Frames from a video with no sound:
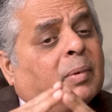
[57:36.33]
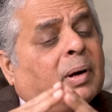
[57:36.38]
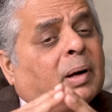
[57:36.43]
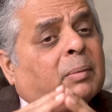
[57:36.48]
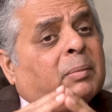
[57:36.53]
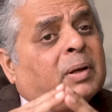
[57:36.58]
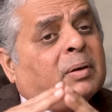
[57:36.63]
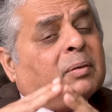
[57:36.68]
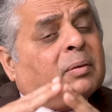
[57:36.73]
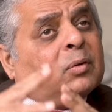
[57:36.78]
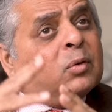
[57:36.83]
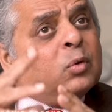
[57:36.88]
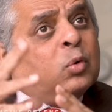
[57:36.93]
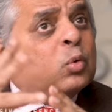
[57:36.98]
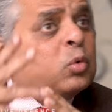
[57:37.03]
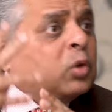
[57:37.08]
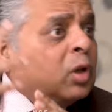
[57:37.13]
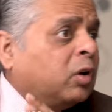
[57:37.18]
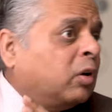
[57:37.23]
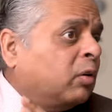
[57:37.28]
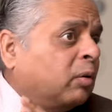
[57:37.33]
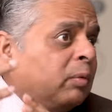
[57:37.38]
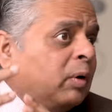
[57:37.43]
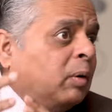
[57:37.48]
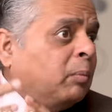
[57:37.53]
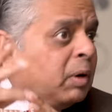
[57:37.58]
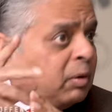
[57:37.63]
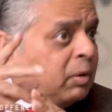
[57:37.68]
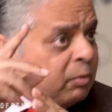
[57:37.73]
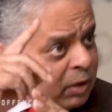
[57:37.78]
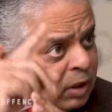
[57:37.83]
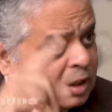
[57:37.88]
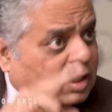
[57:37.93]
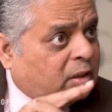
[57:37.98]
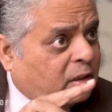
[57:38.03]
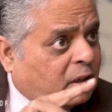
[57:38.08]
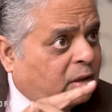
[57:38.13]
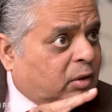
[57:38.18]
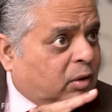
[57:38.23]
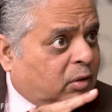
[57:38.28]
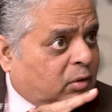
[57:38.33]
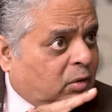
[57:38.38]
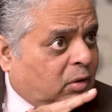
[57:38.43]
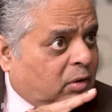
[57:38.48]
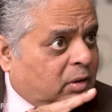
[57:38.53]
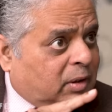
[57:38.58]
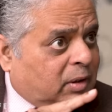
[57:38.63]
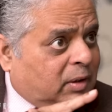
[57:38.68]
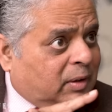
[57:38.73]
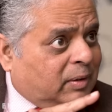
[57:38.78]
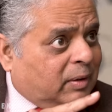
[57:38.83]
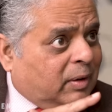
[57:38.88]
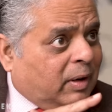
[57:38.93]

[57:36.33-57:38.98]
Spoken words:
I mean, do they or whatever, but we need their technology.